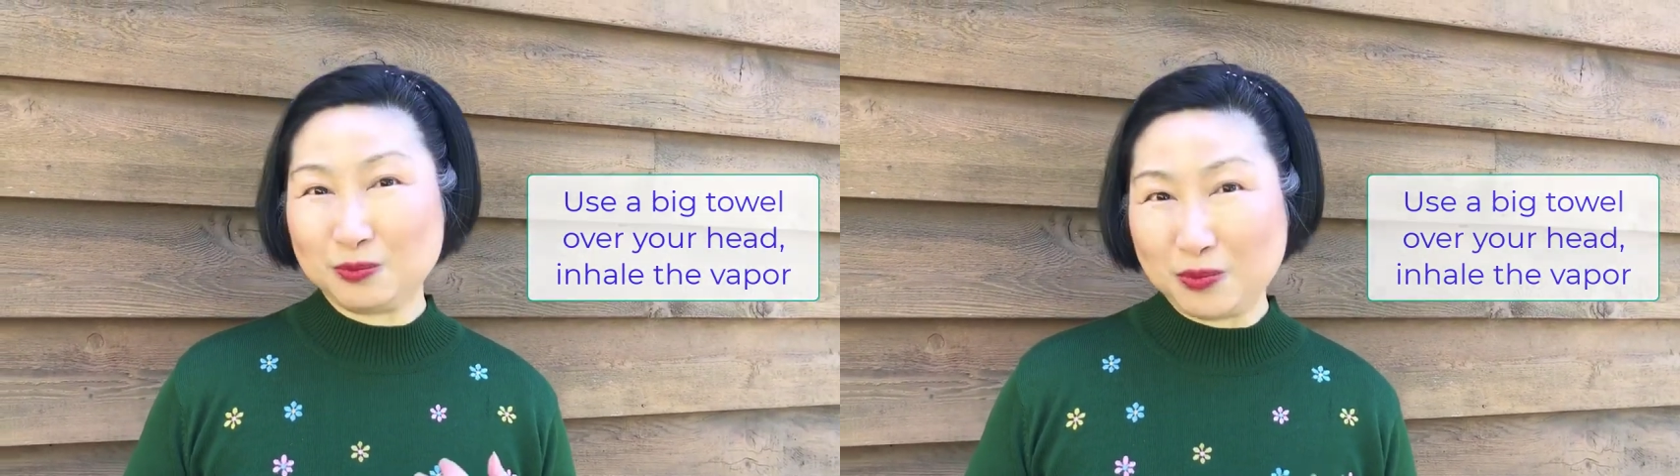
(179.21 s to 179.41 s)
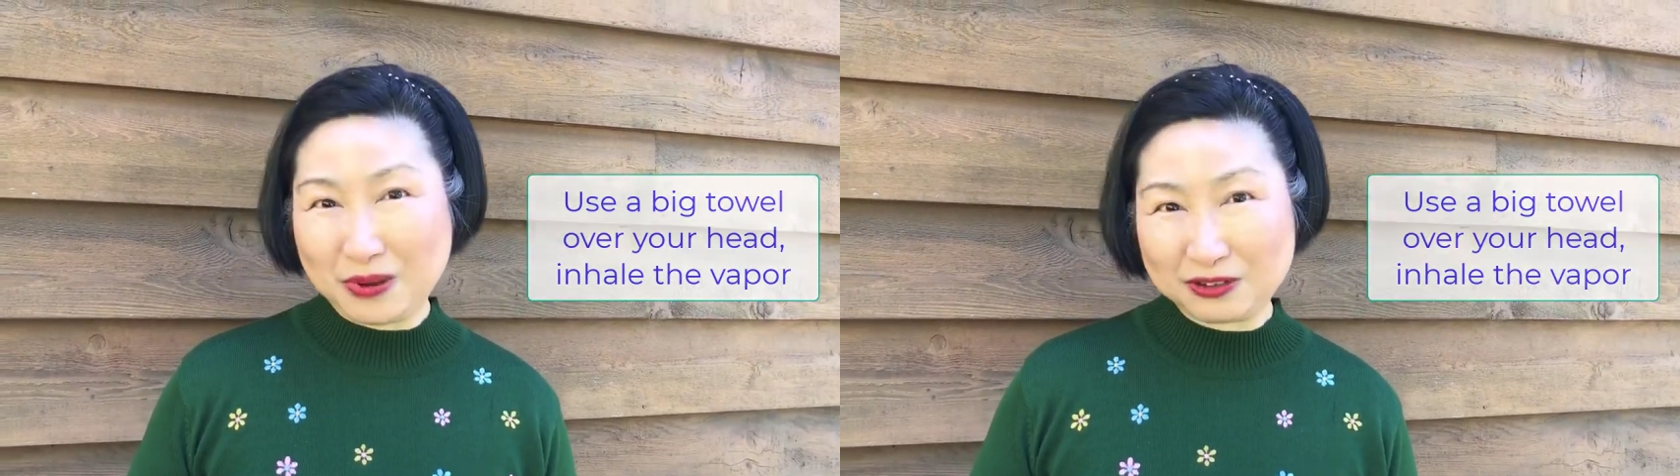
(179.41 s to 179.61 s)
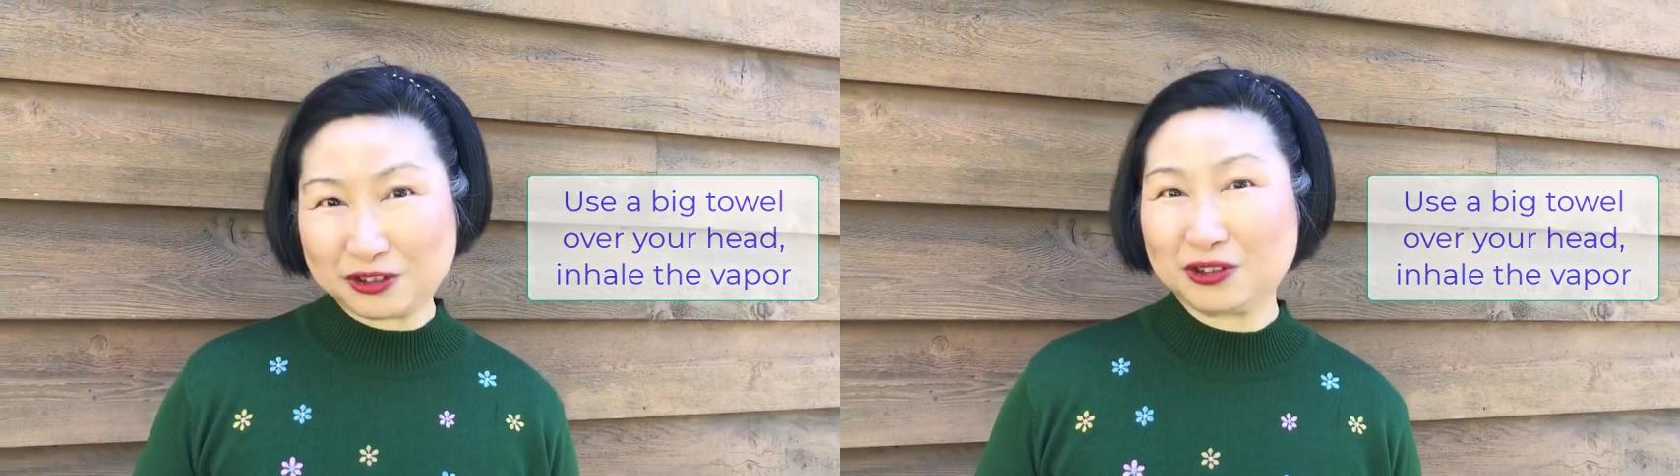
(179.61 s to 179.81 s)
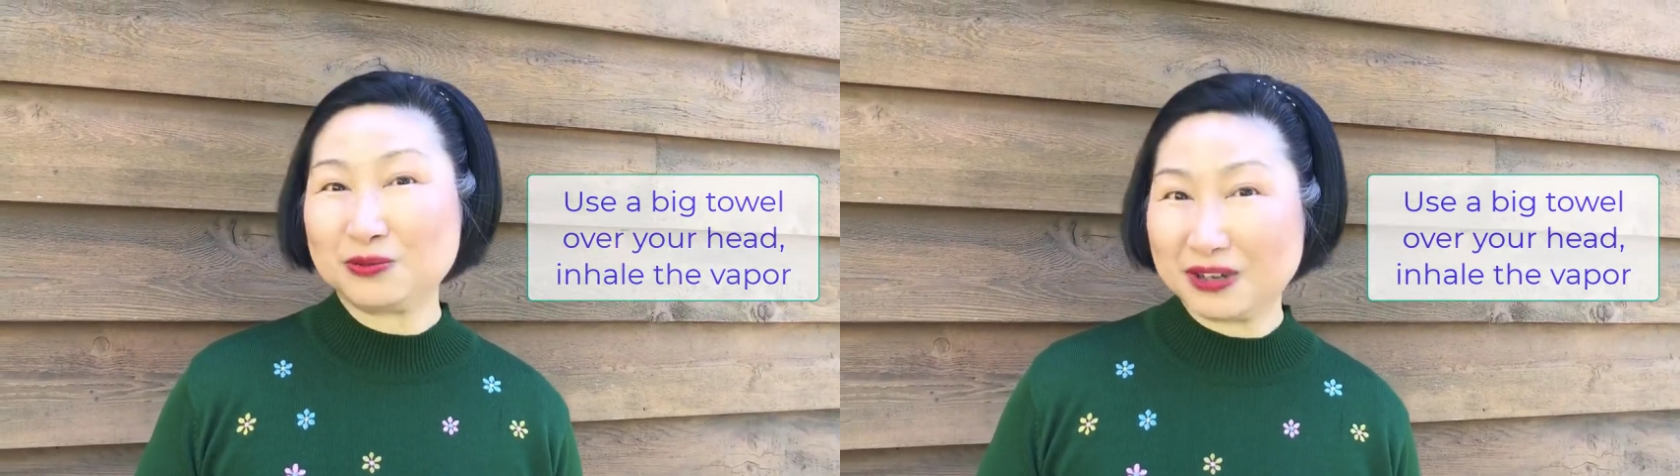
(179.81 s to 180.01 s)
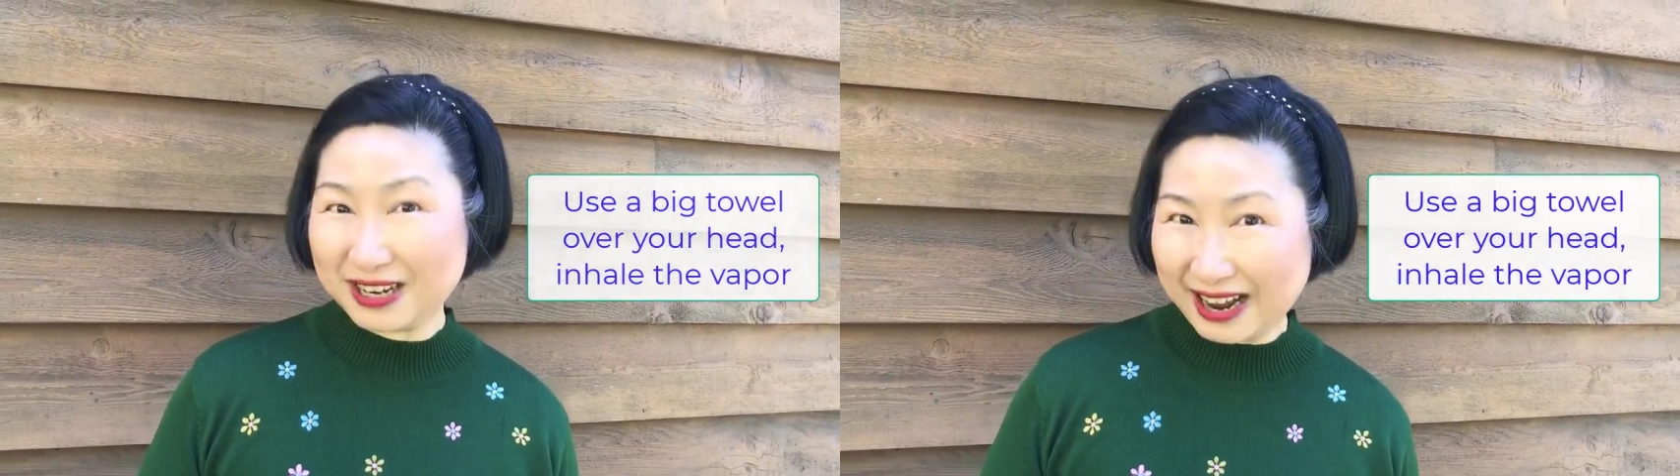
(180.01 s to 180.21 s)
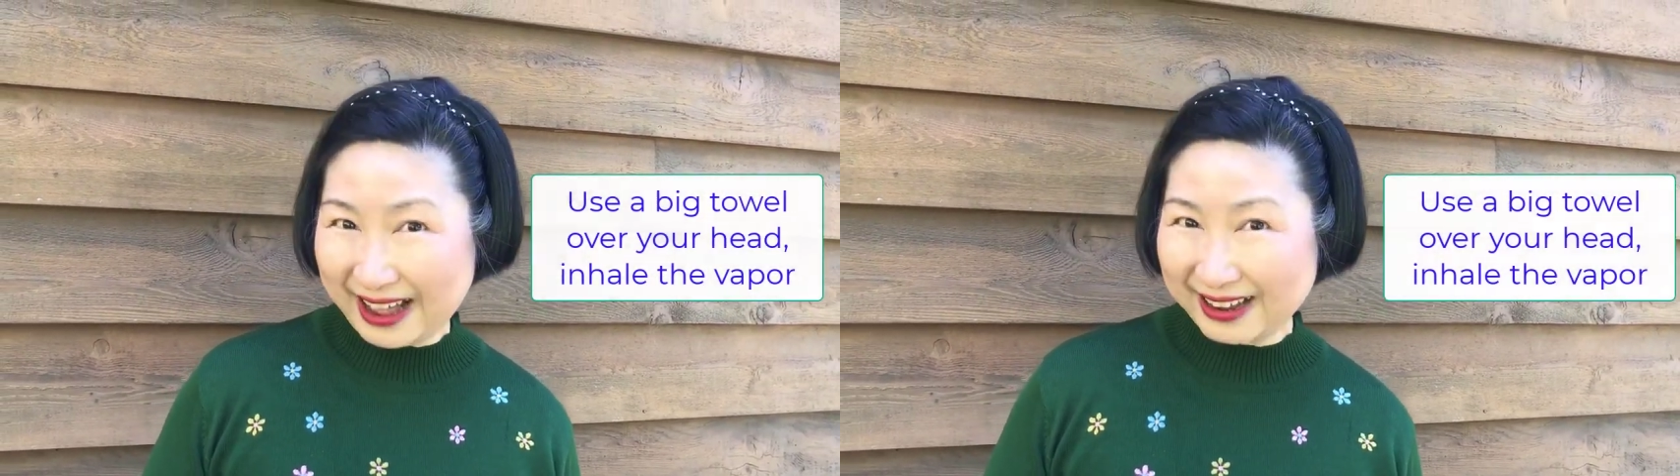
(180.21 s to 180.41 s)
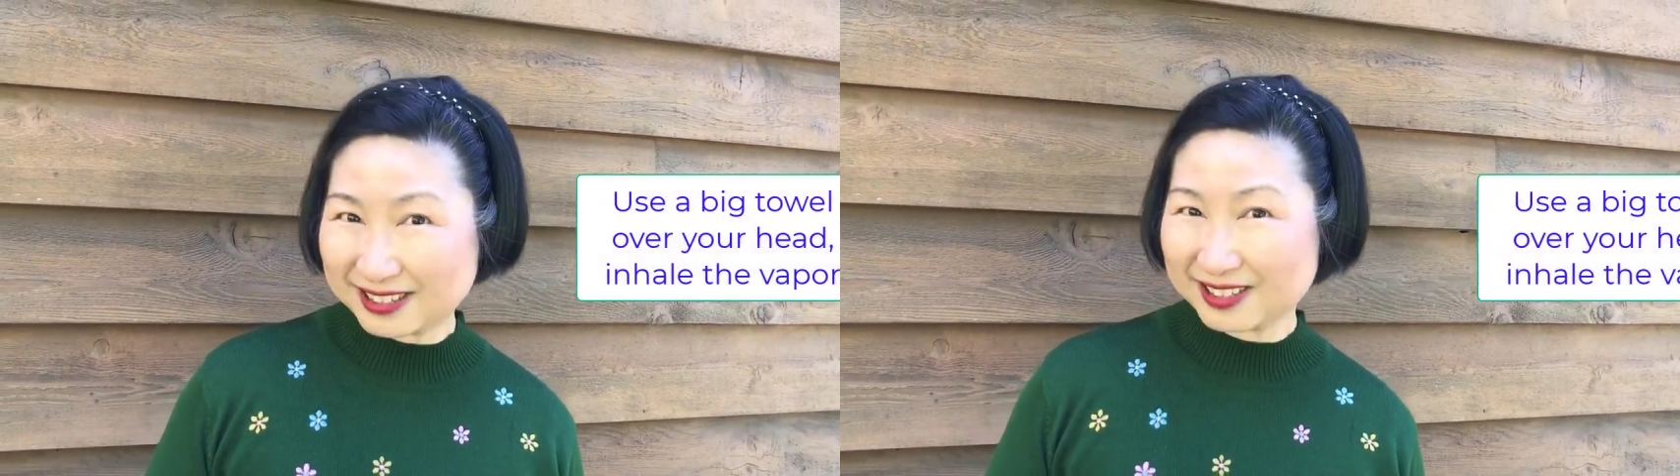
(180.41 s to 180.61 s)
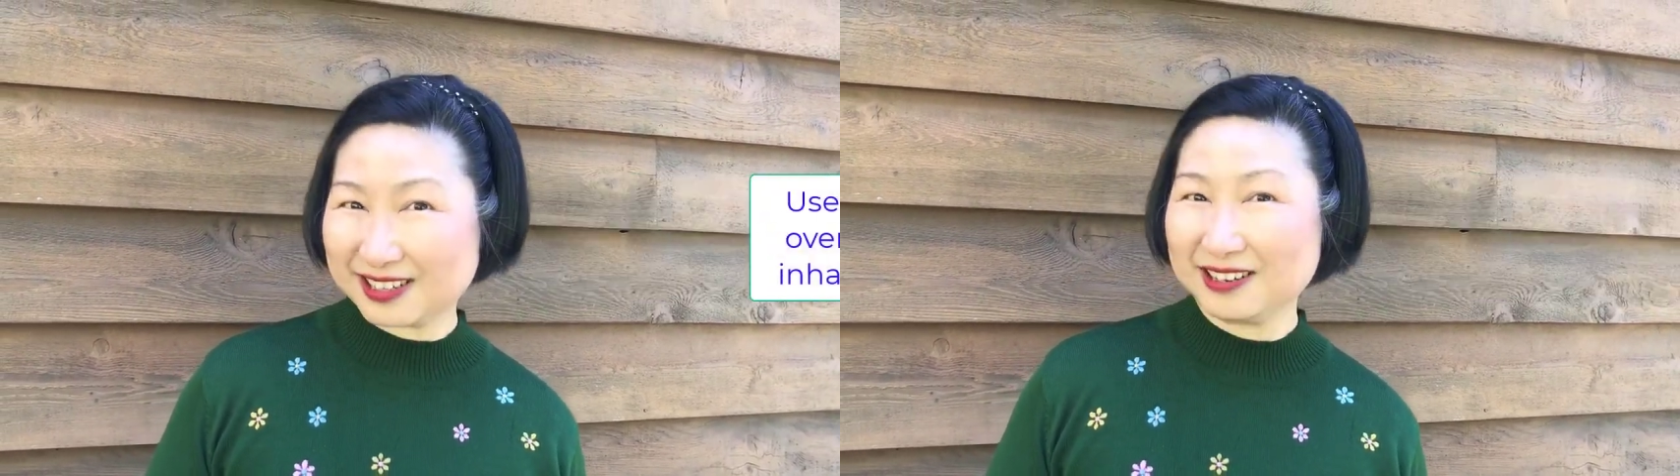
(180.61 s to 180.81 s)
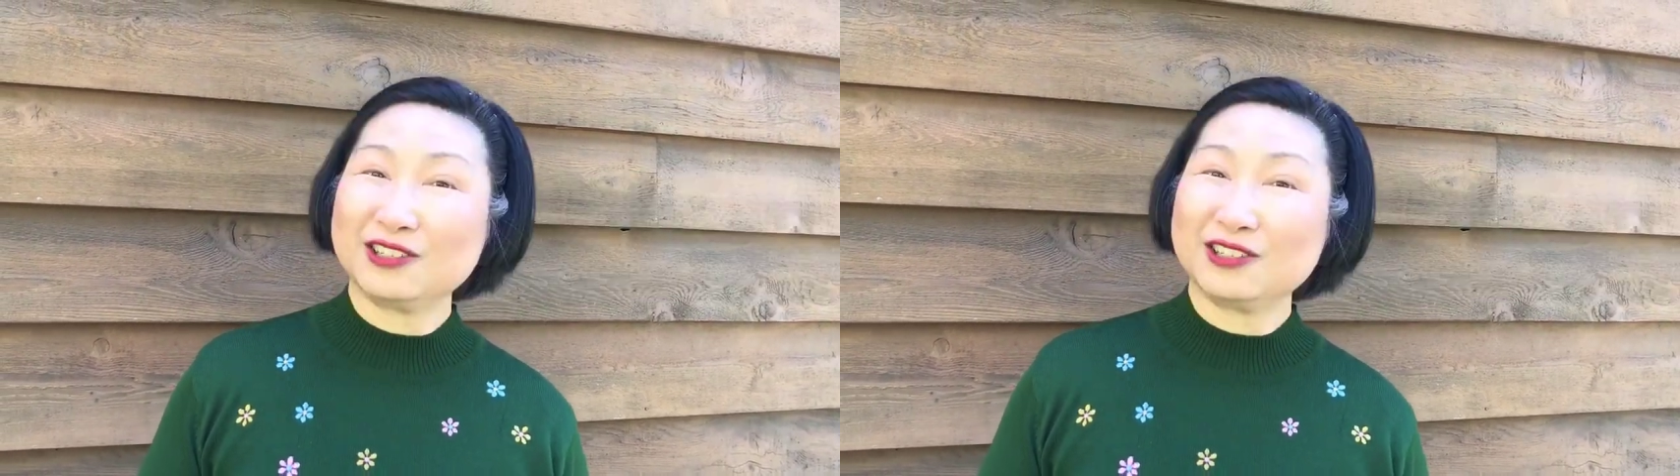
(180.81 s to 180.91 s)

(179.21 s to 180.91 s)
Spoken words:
much relaxed.